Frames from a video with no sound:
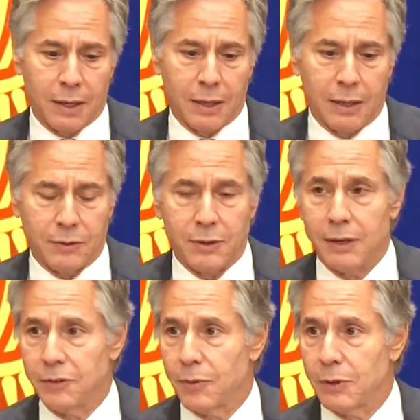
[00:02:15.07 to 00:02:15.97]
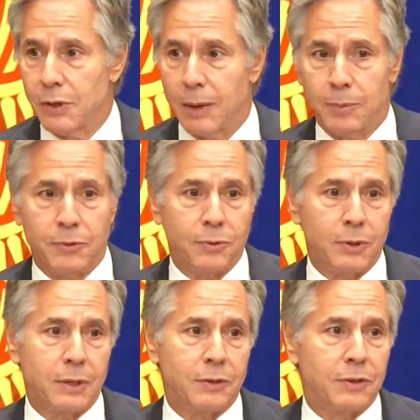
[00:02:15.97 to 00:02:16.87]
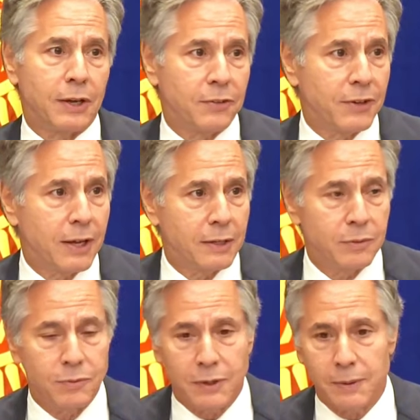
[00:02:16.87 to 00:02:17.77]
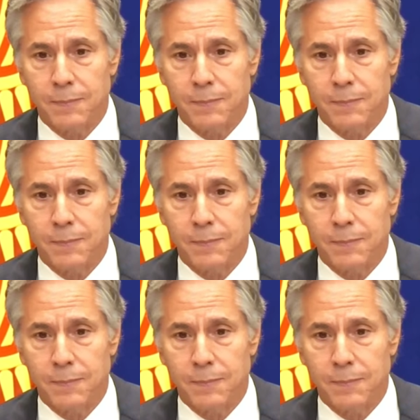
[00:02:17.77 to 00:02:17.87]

Uh, and today's a very good opportunity to take stock of uh,